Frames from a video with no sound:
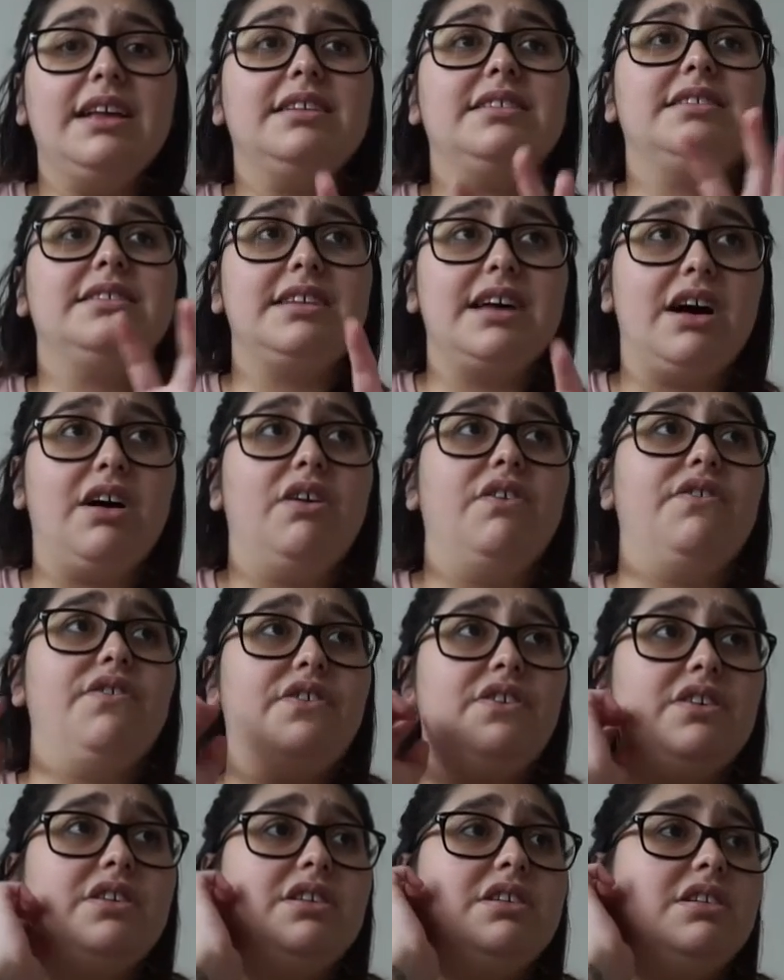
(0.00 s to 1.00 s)

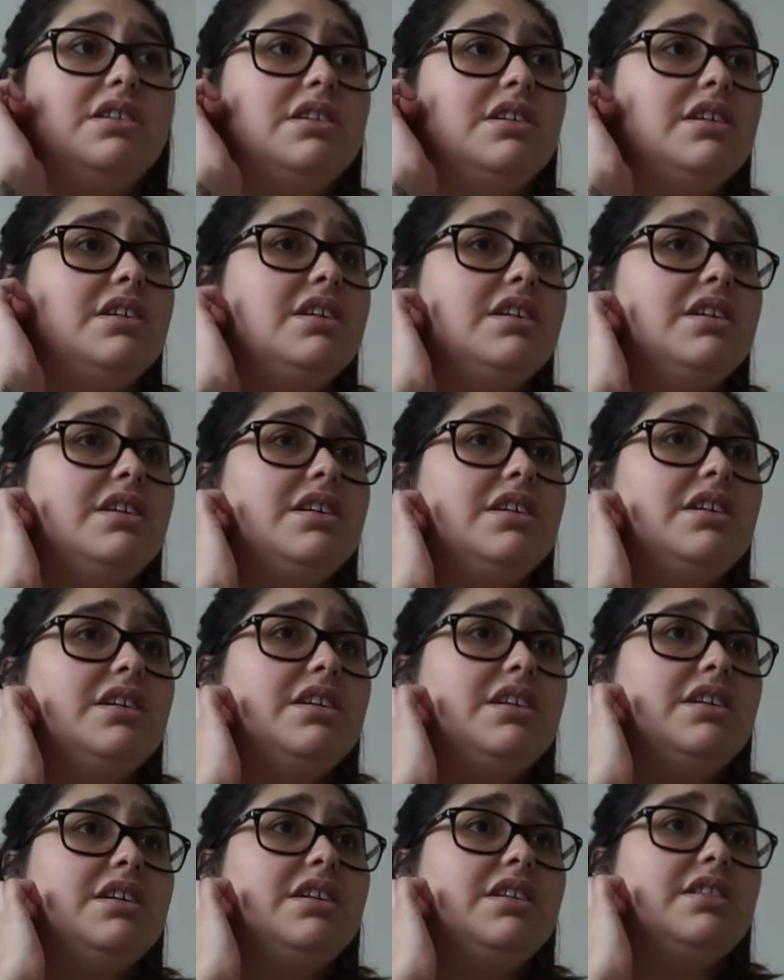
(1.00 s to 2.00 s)
itself,
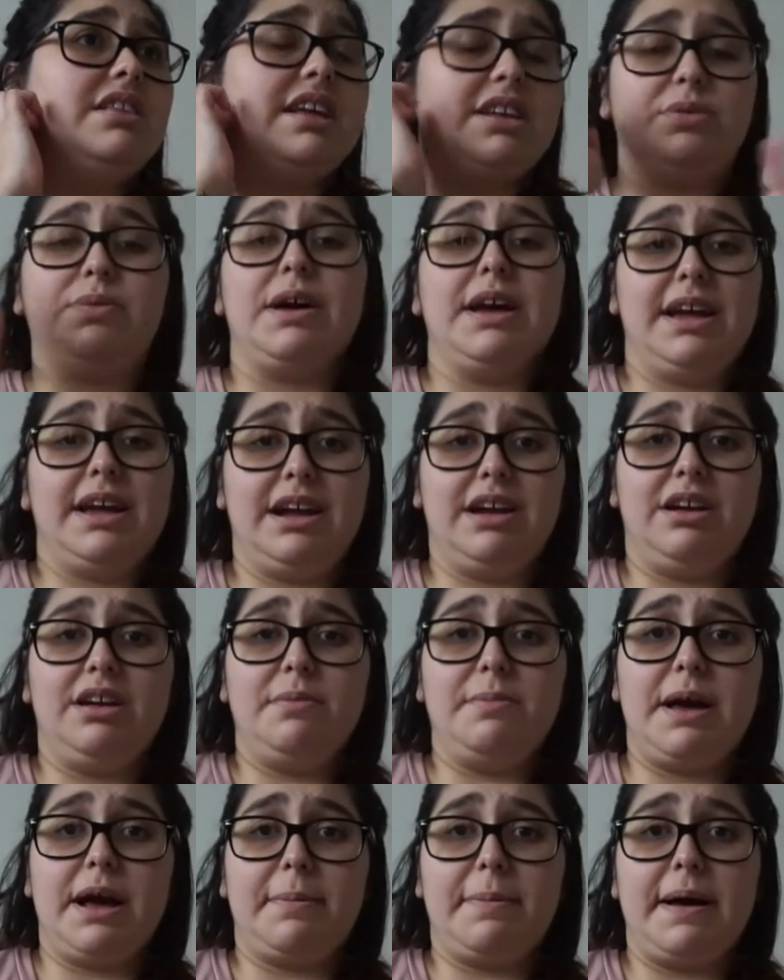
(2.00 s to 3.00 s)
that's why I carry a
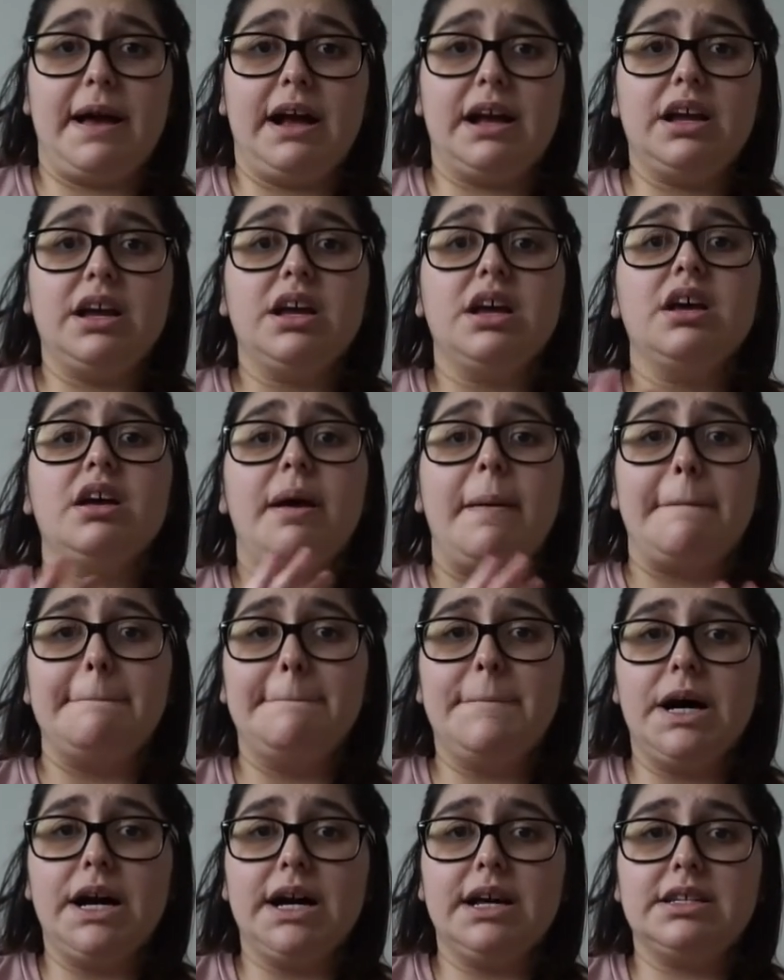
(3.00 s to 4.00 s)
backpack.
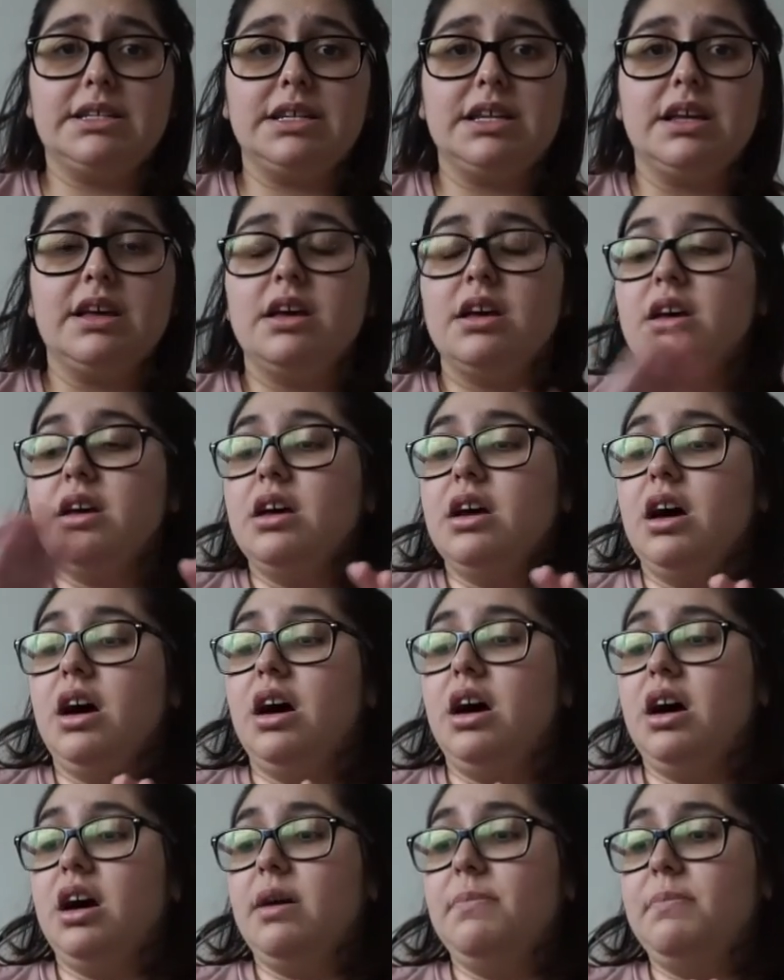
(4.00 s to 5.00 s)
But...
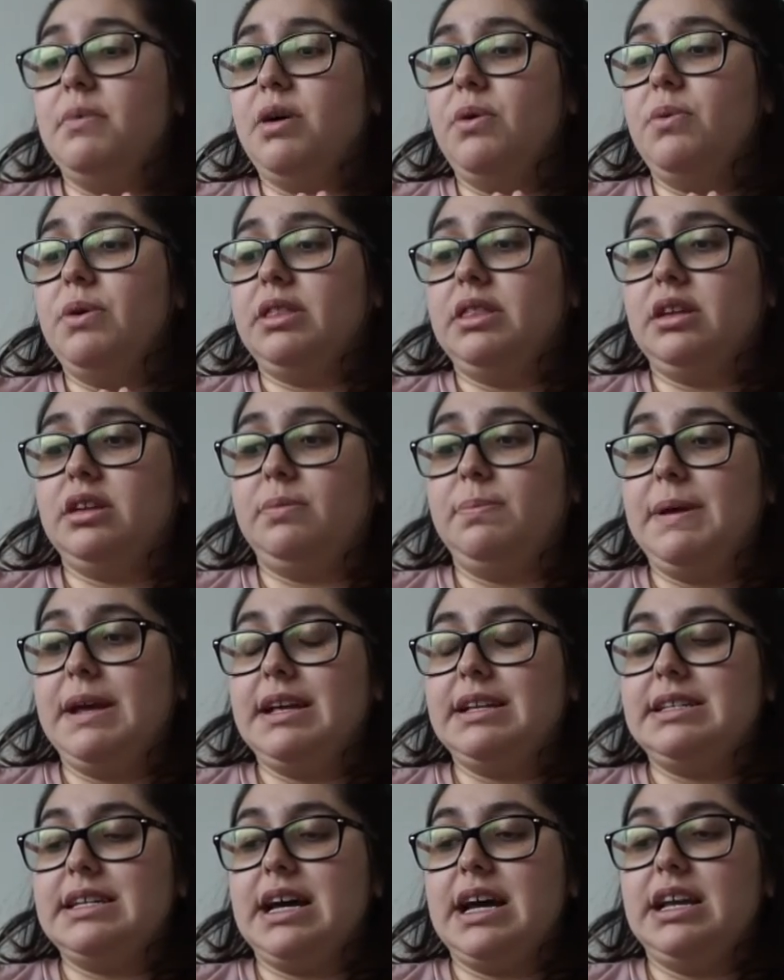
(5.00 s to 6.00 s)
Um, with this
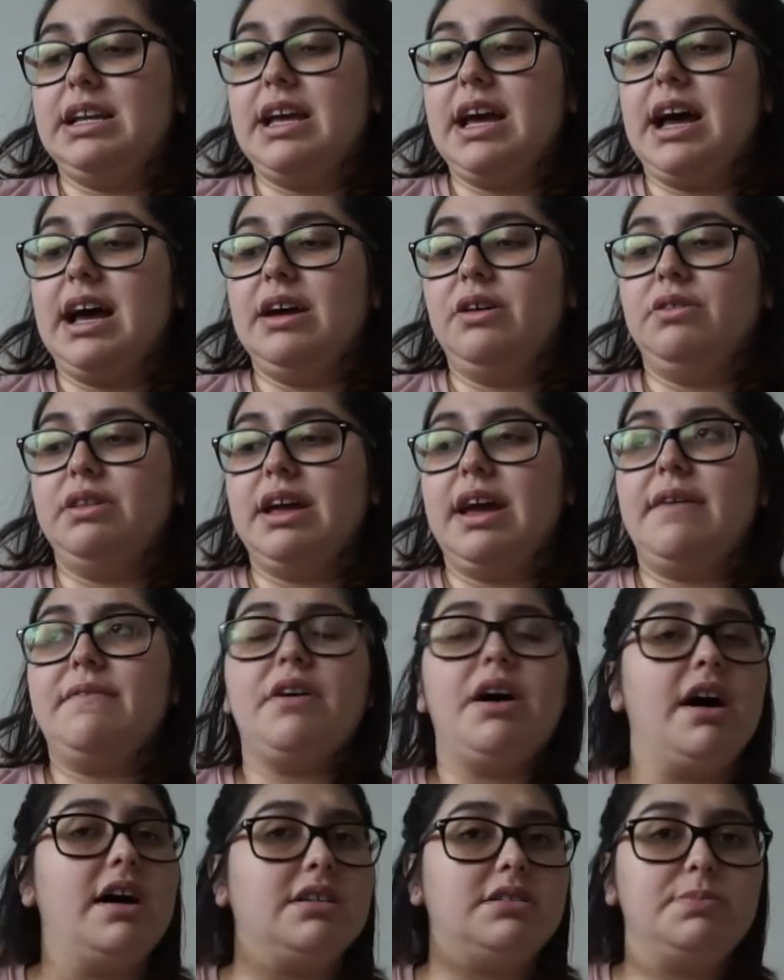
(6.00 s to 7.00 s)
being said, yeah, I only have a
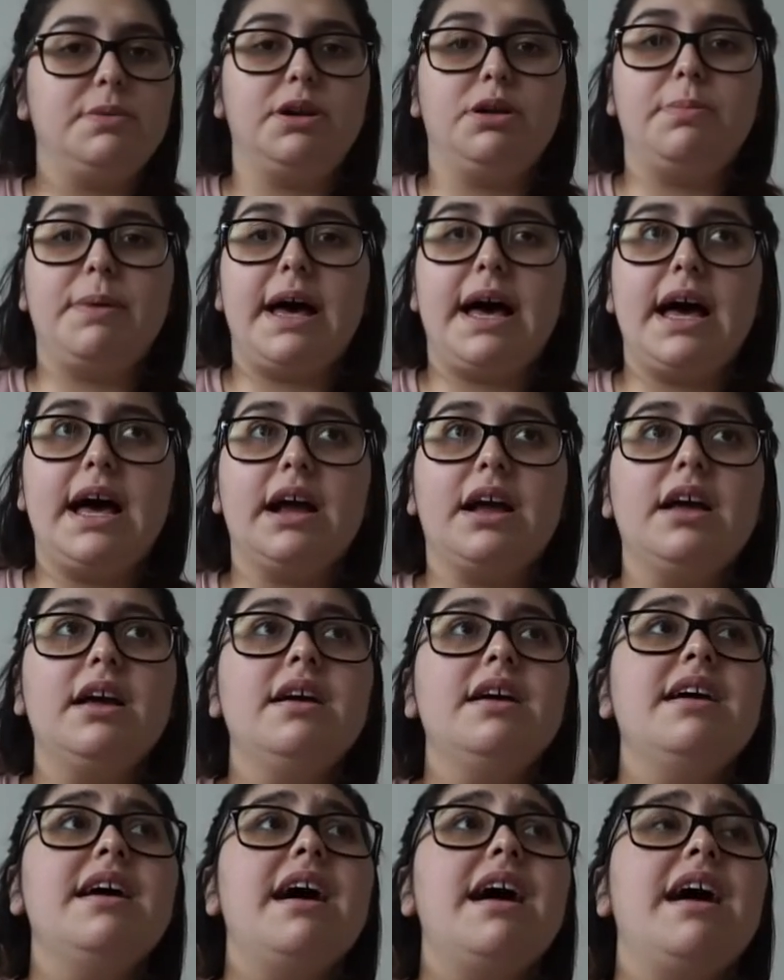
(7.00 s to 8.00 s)
hospital bag.
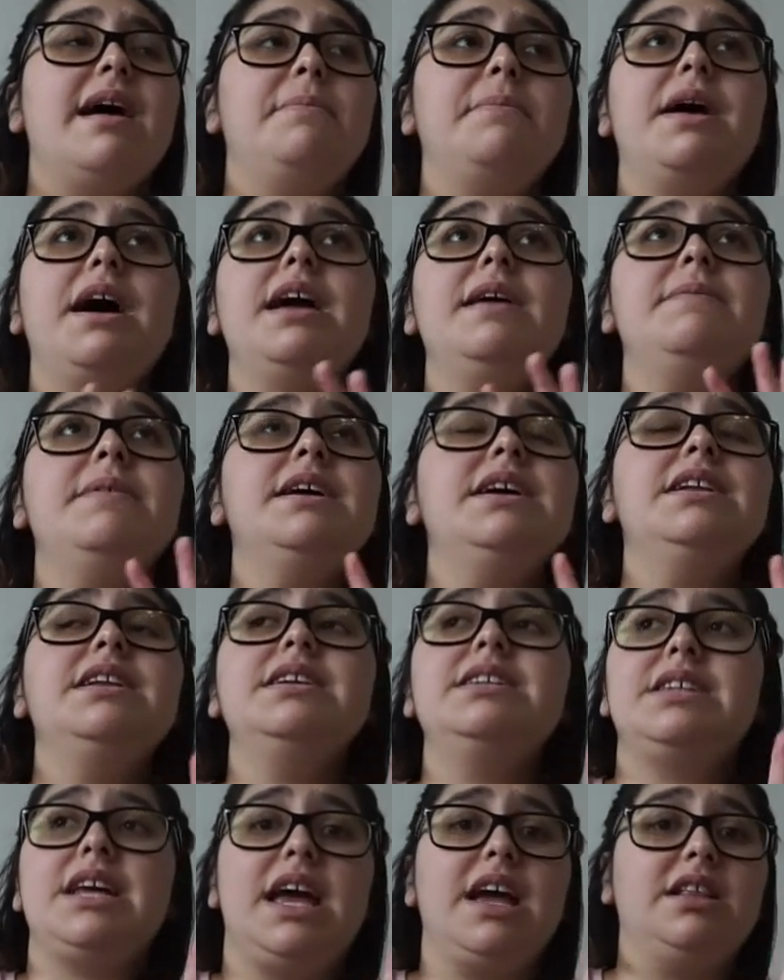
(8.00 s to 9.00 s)
I'm not even
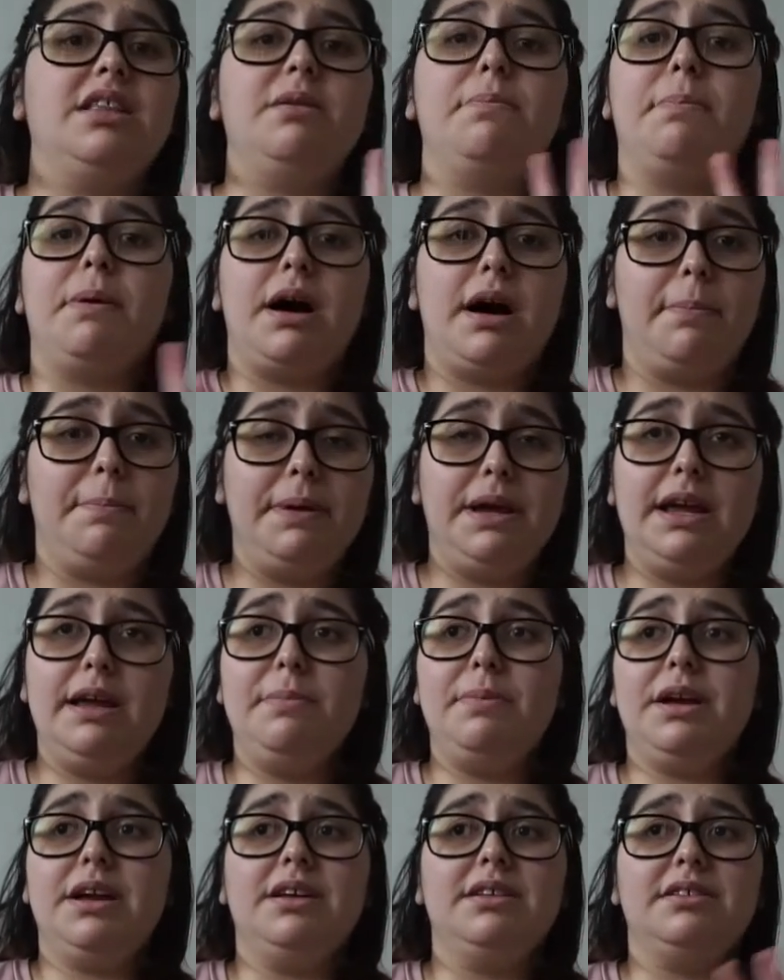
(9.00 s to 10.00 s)
gonna take the boppy
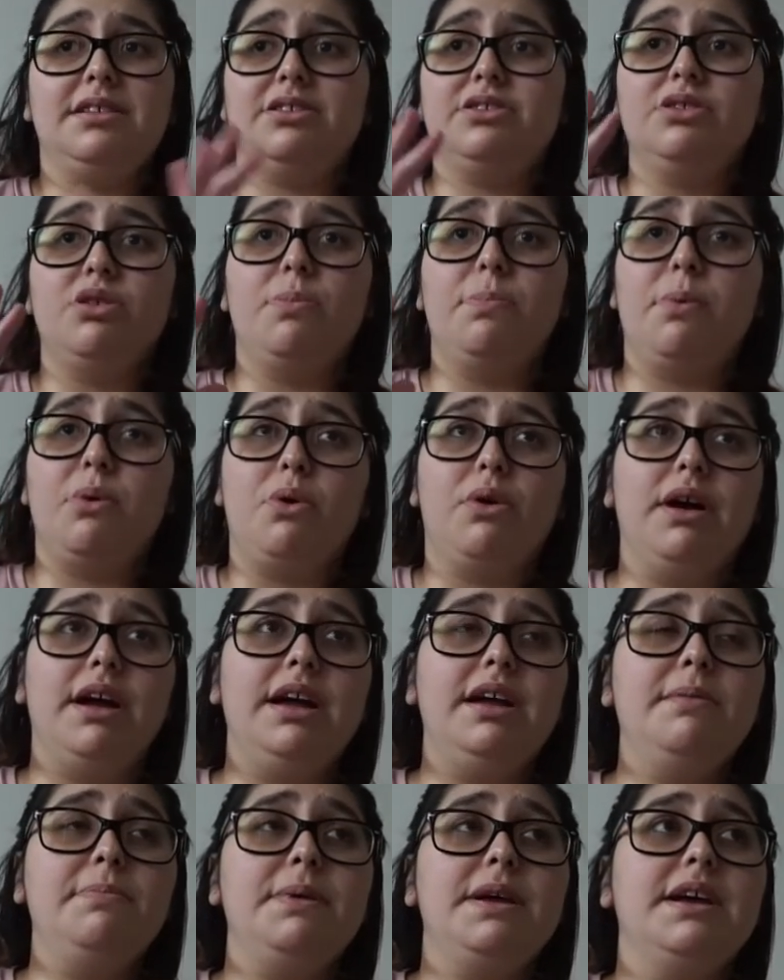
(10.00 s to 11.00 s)
because there's no
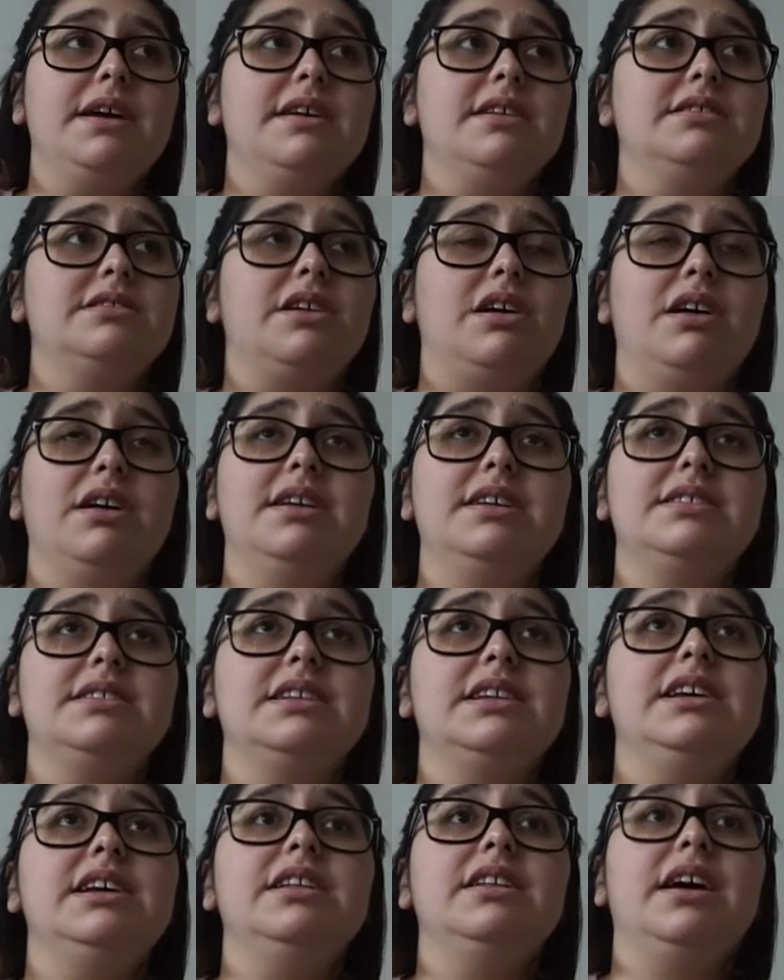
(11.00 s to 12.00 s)
point, because
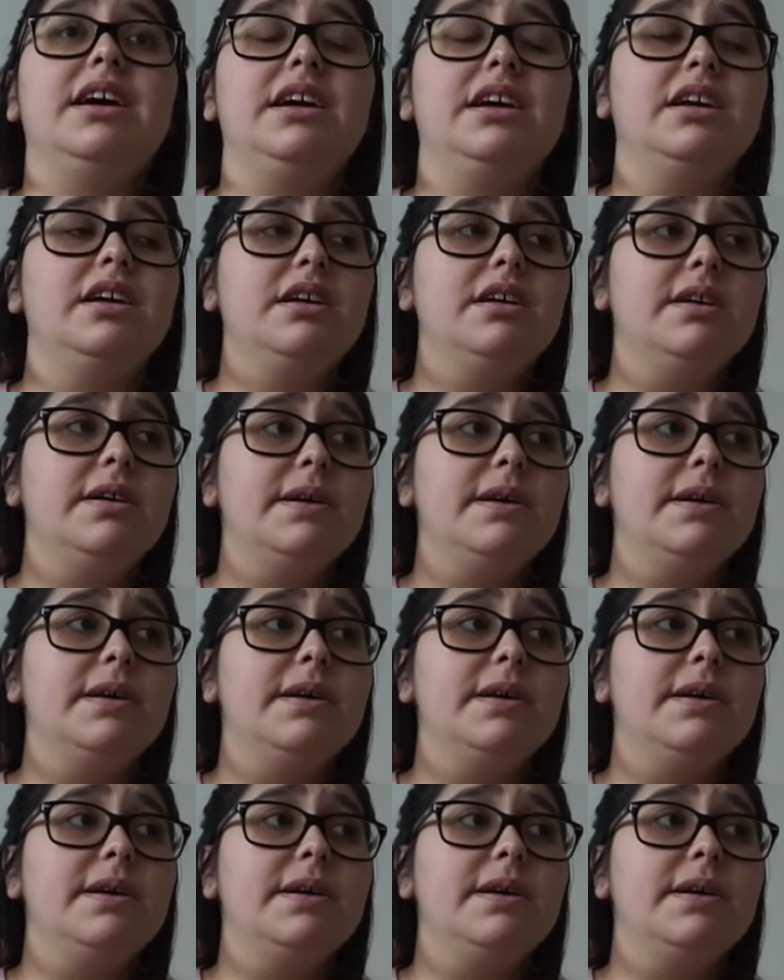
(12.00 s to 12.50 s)
honestly, like,